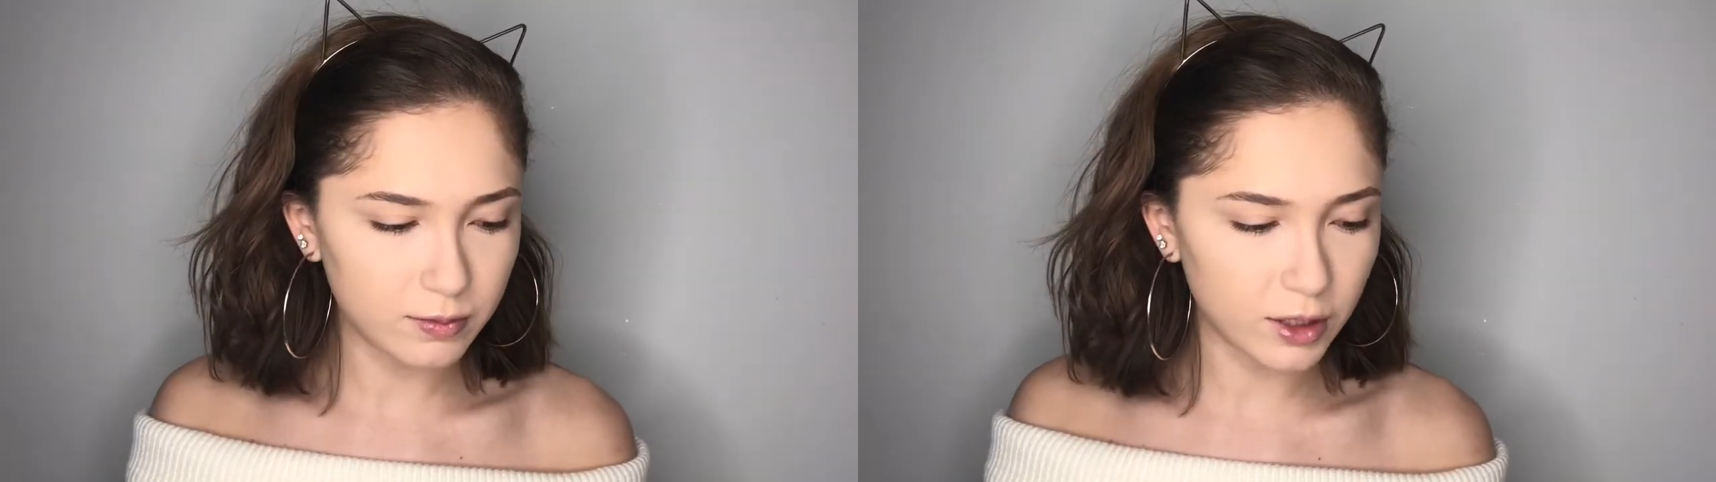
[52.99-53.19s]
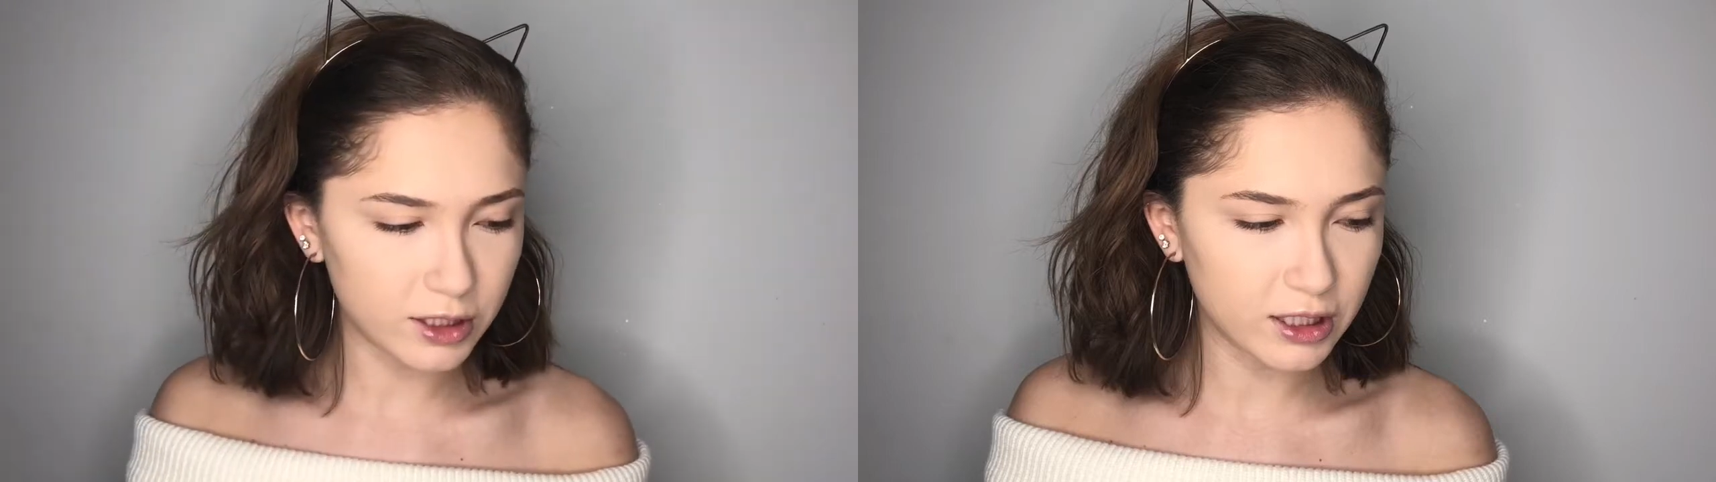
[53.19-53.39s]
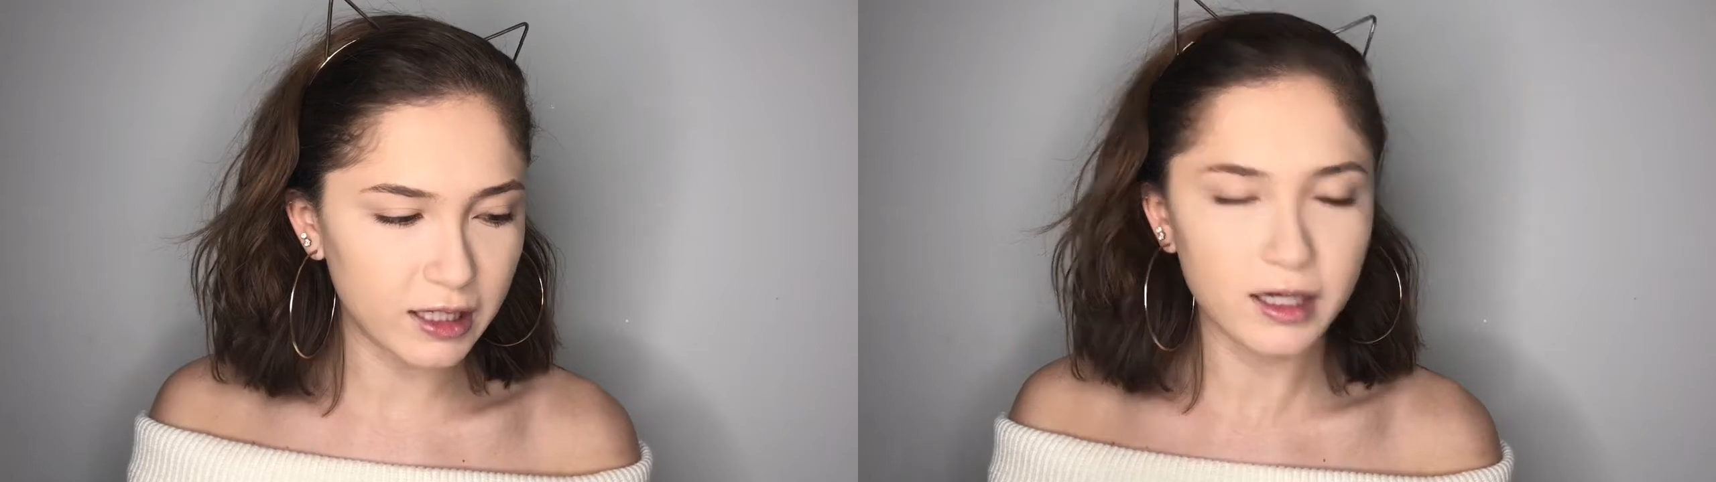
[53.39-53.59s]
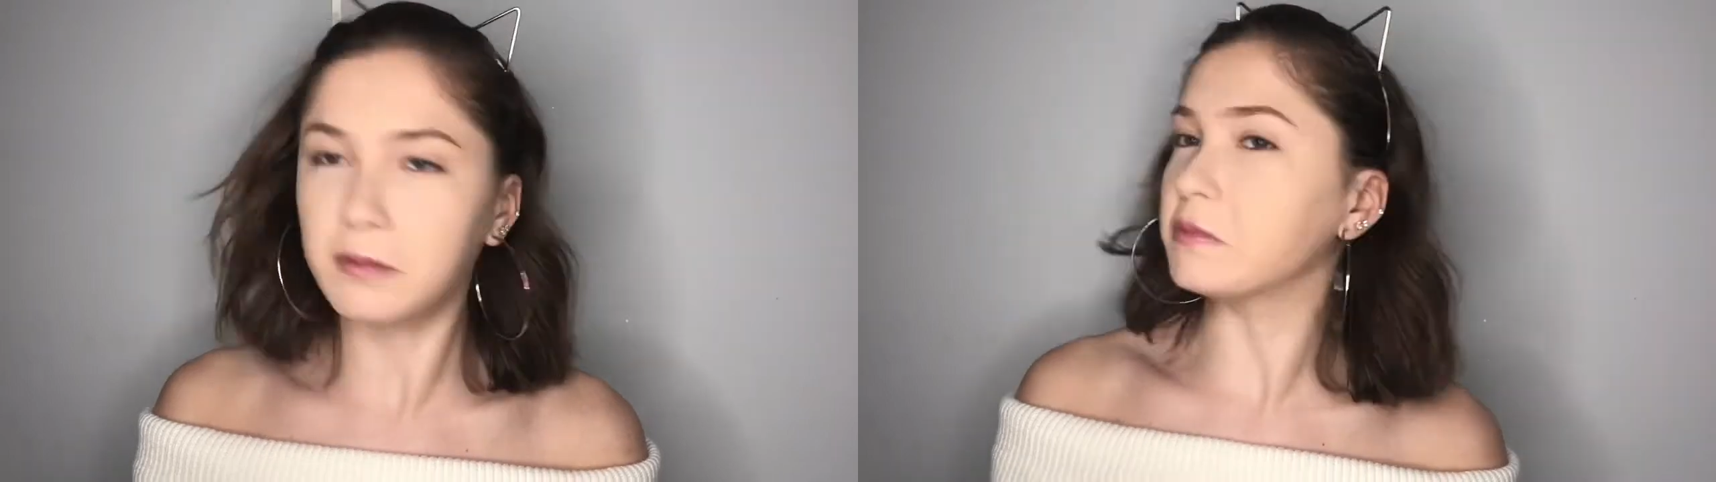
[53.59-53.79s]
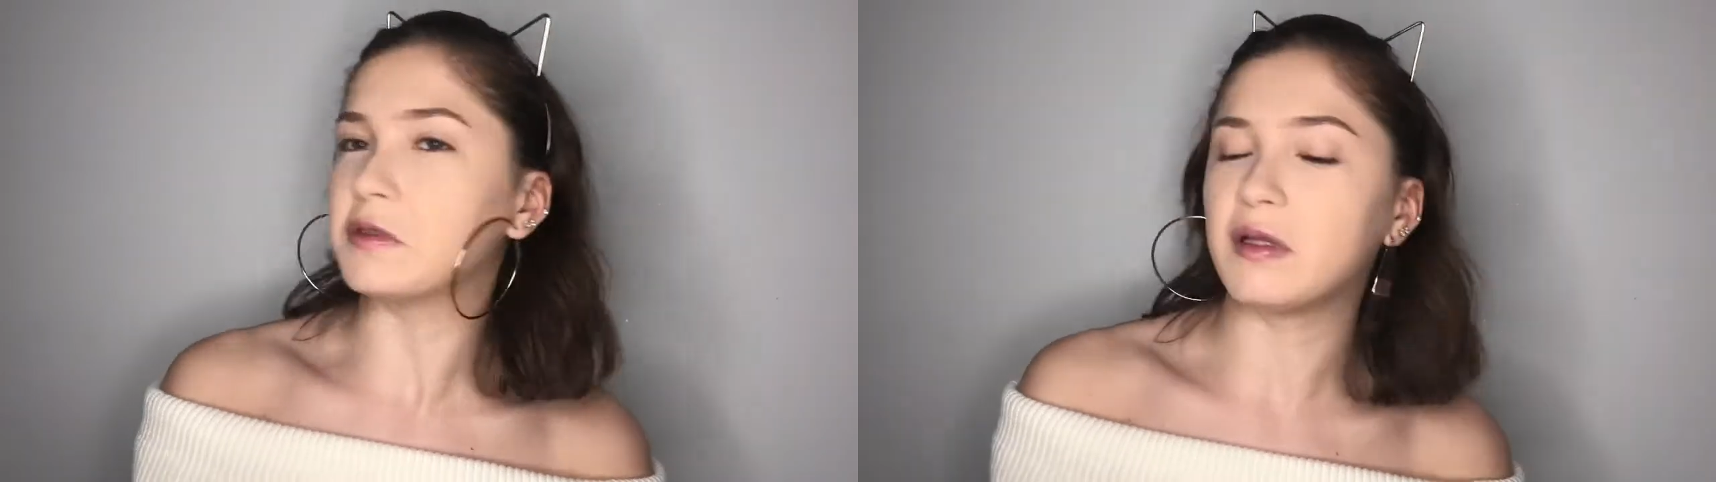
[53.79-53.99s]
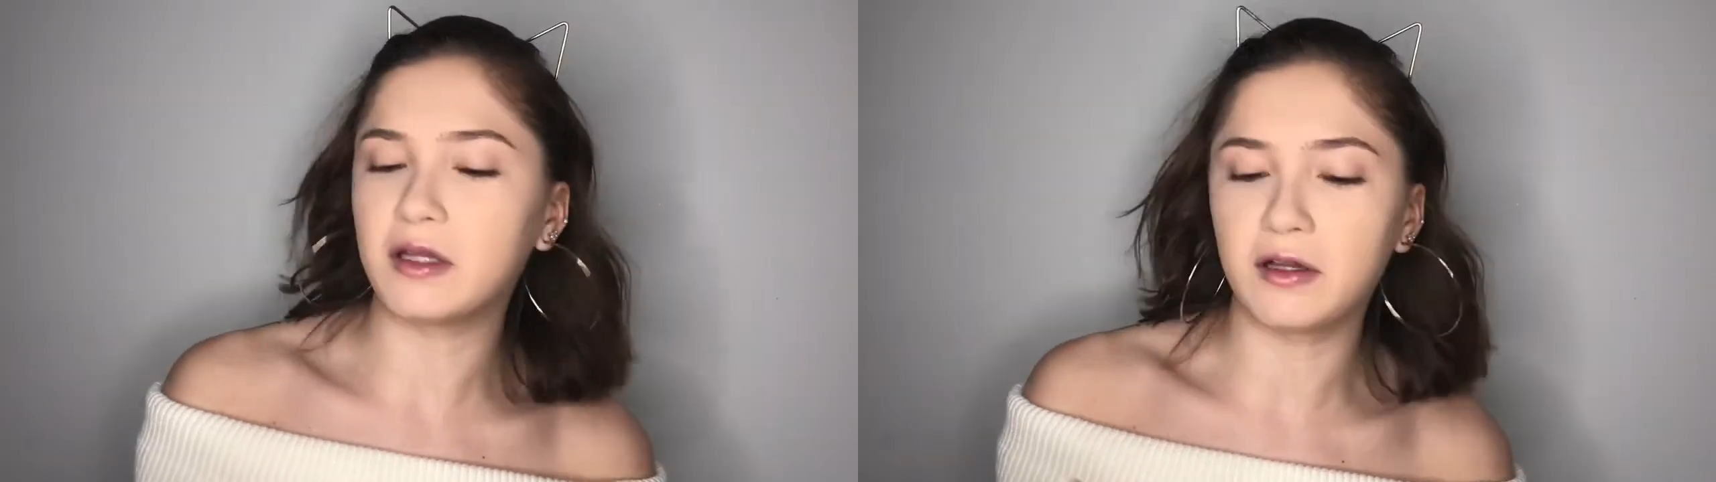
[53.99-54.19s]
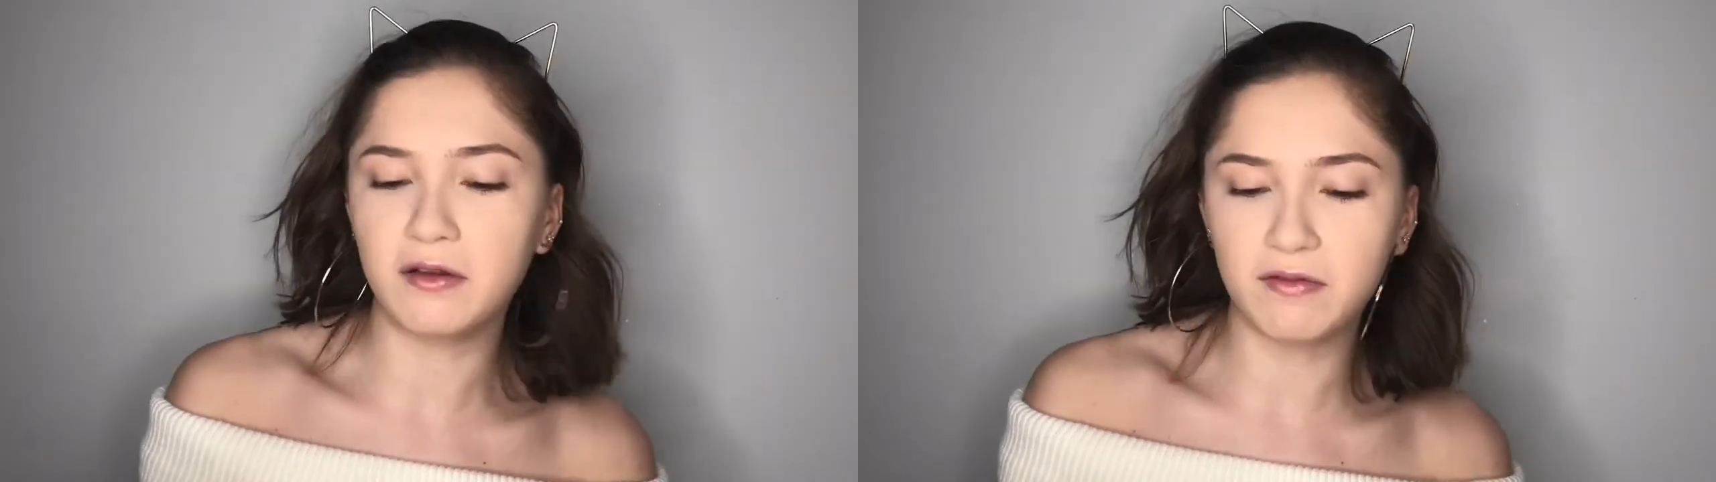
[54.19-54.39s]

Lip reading: brush that comes with all